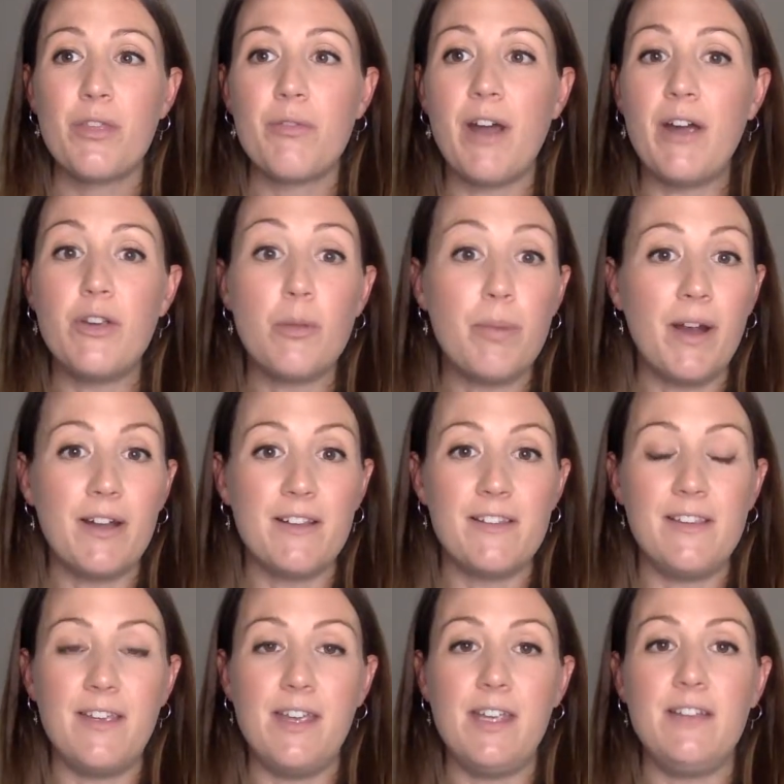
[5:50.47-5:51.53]
throughout your
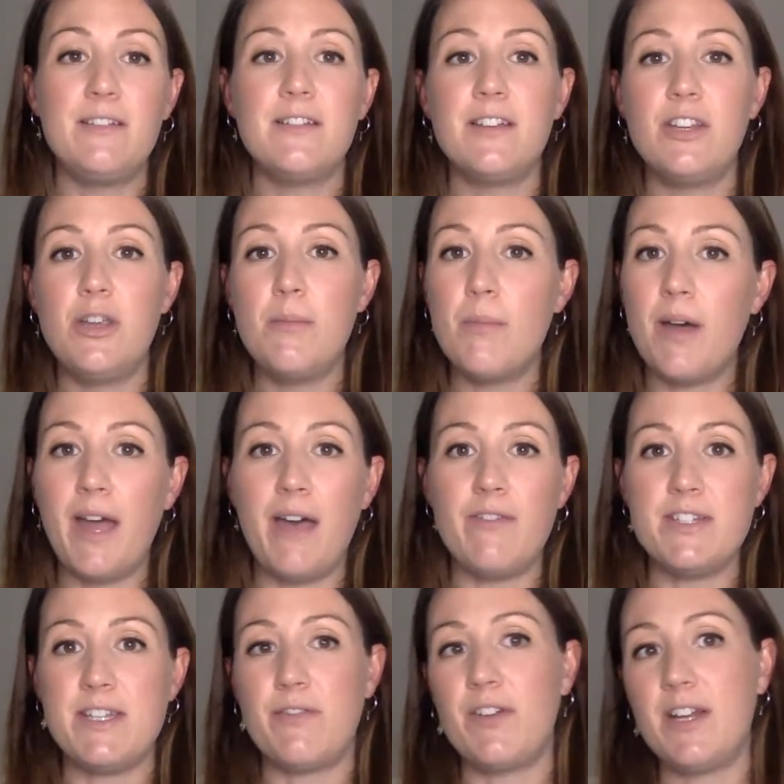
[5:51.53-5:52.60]
pregnancy, you might have
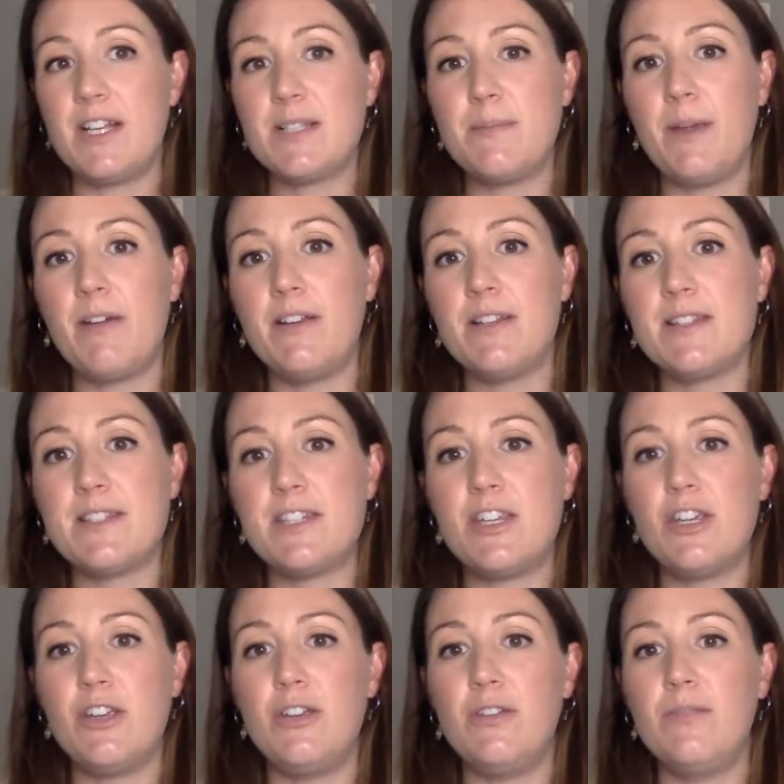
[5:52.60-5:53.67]
a different experience
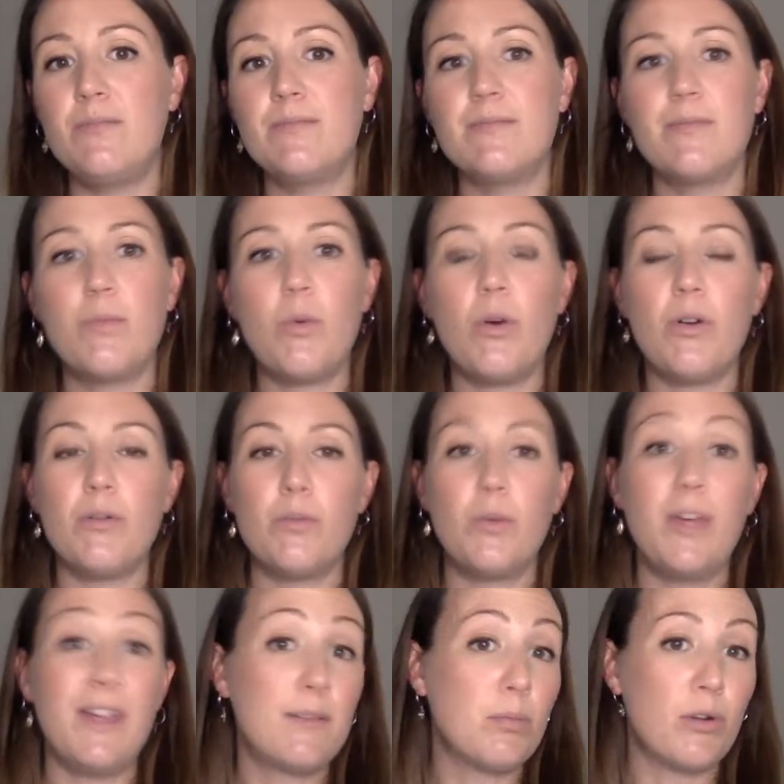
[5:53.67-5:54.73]
to what
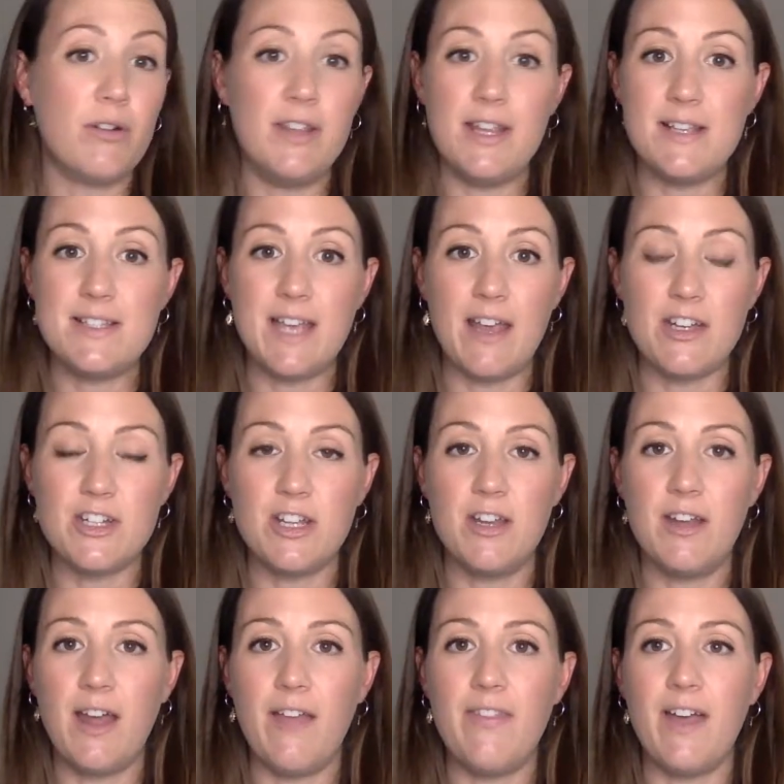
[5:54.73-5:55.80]
we explore in this
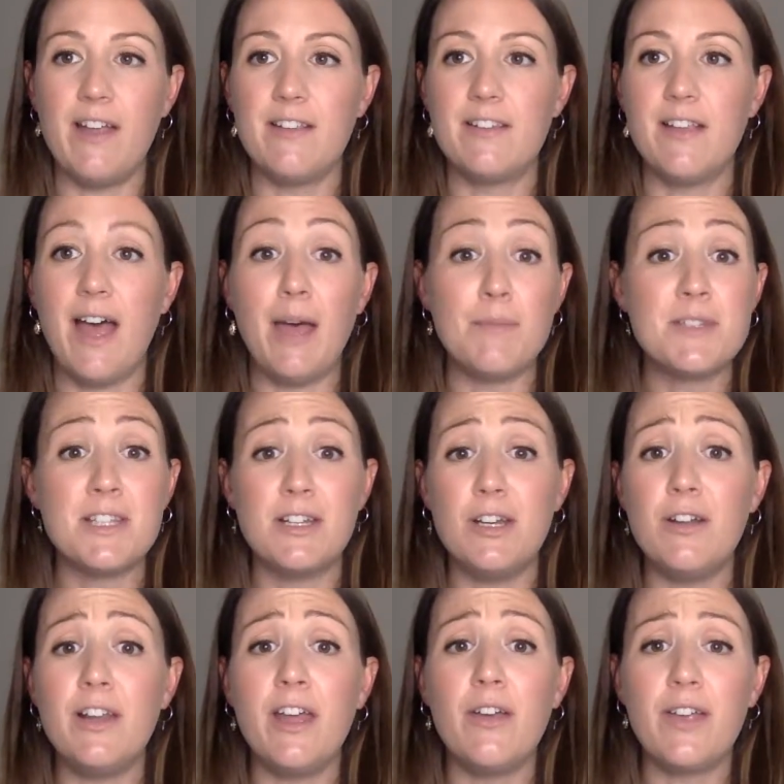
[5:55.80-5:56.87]
session, and that's
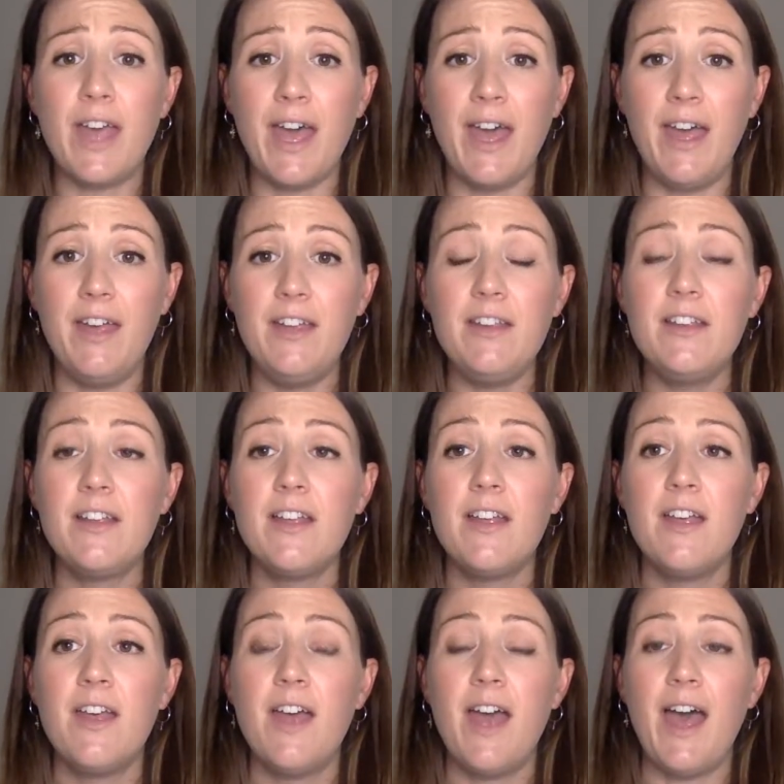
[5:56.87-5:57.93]
absolutely okay.
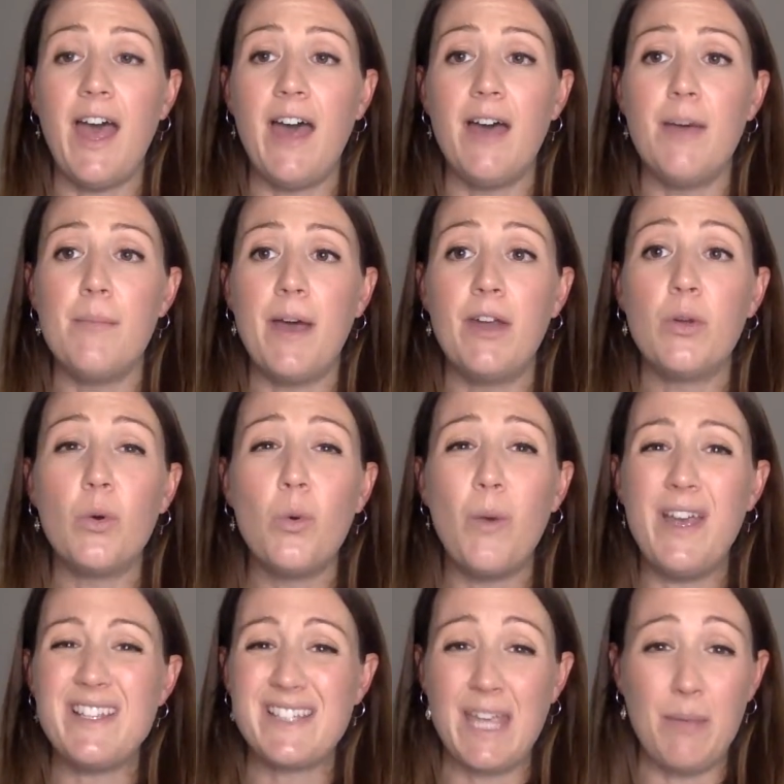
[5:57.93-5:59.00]
Um, and
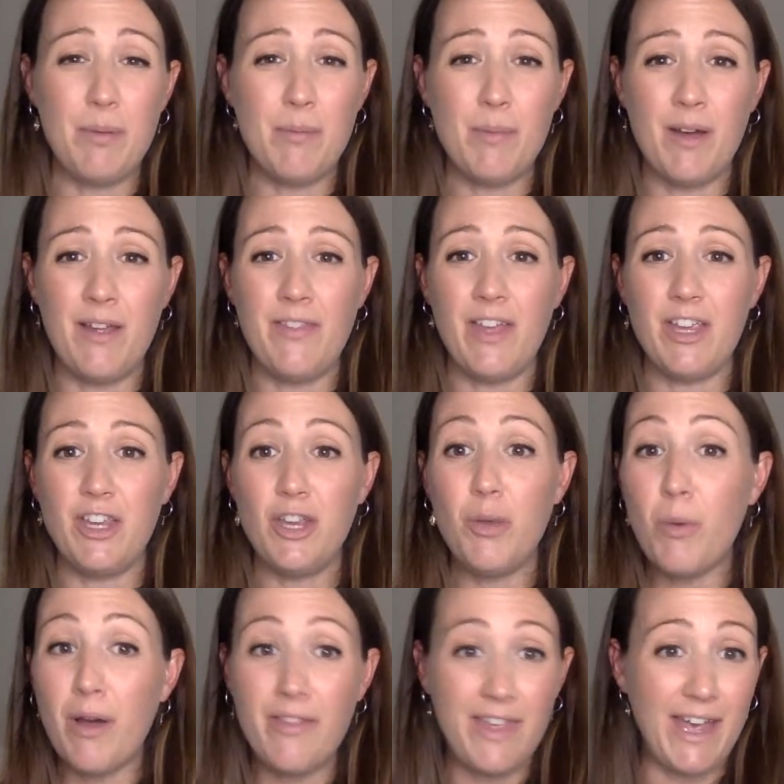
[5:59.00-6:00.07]
always keep in mind that
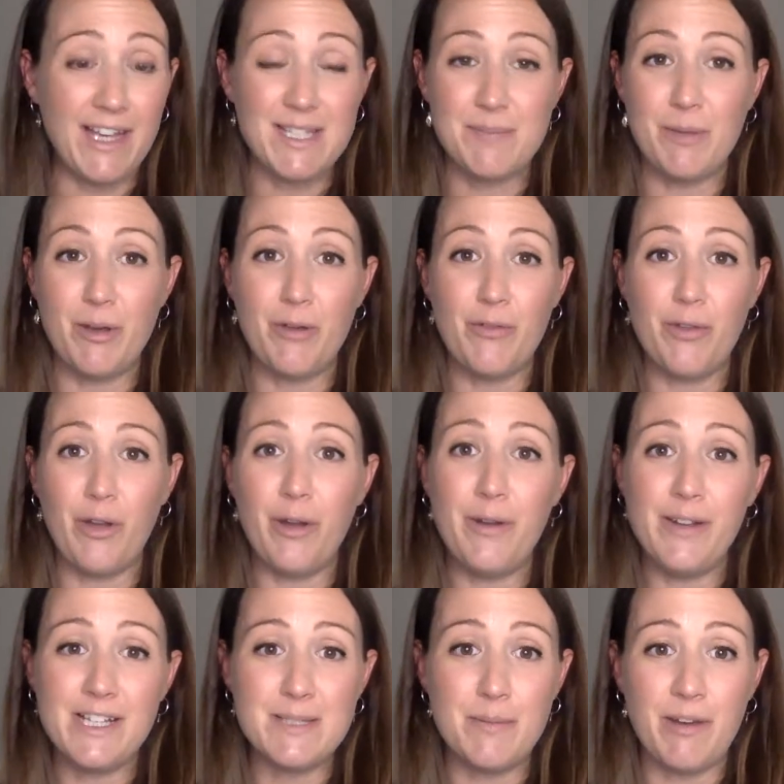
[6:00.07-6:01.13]
you are the expert of your own
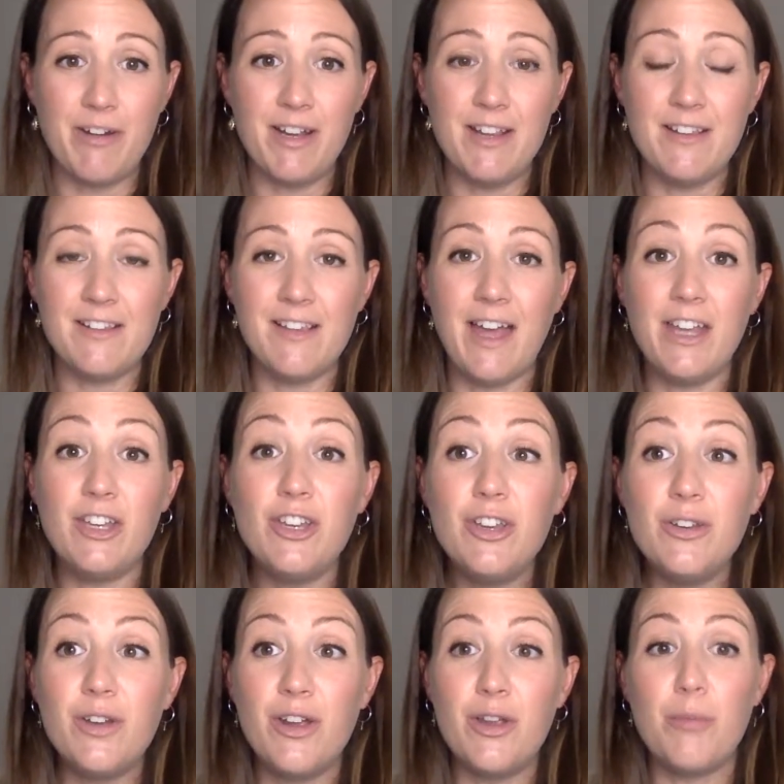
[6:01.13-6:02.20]
experience and
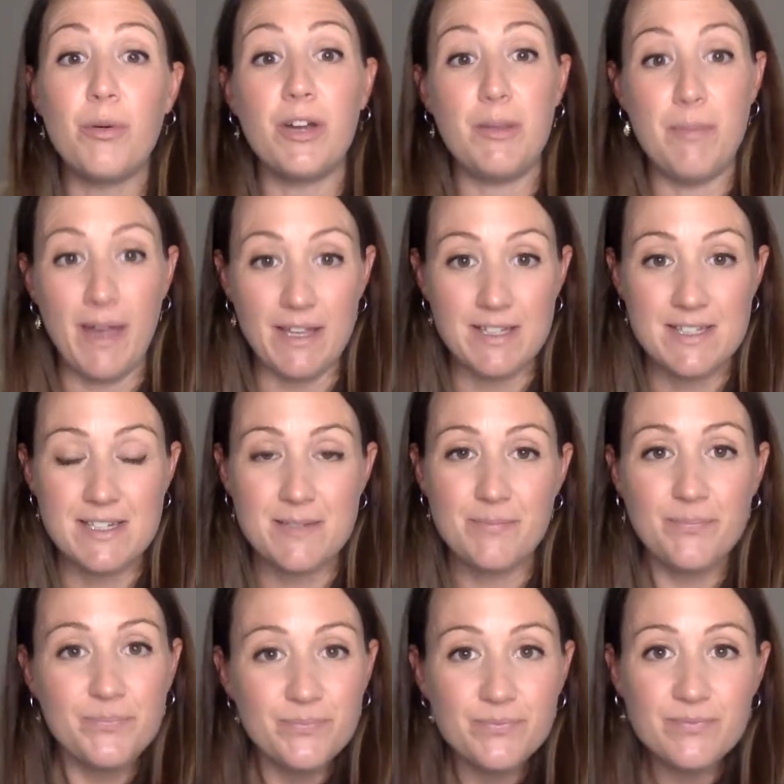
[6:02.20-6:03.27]
you know your body best.
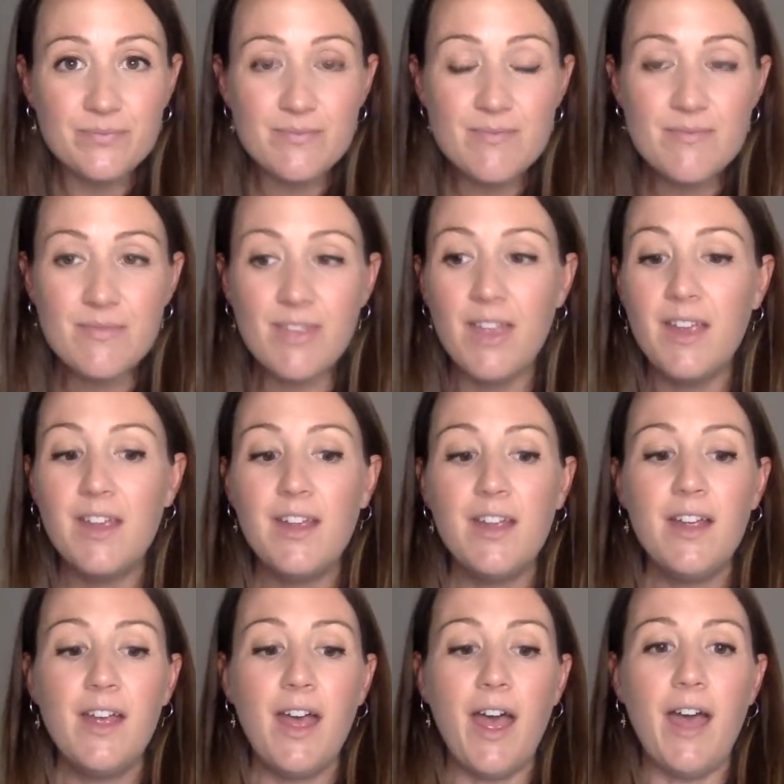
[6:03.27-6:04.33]

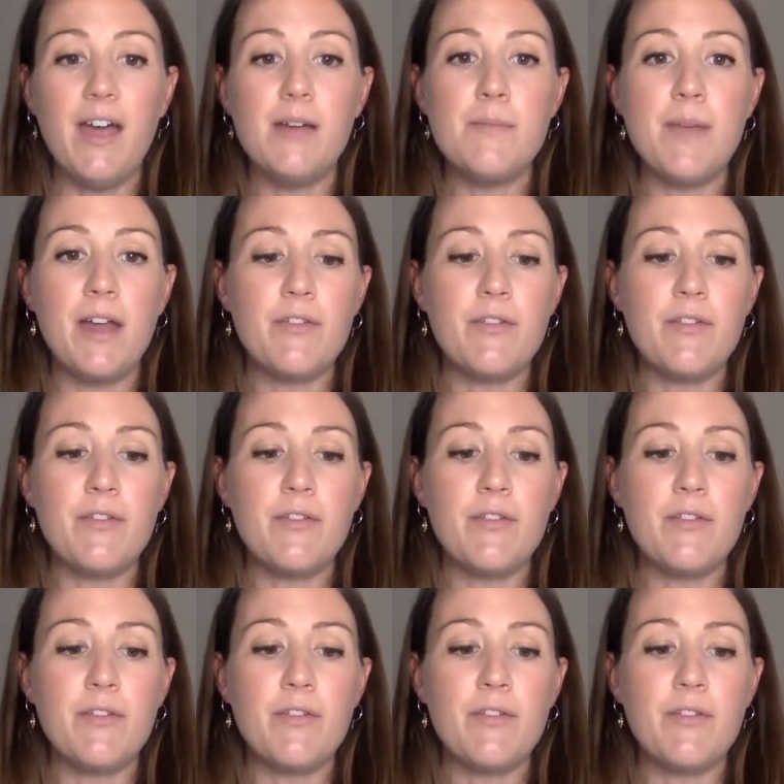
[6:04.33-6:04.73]
Um,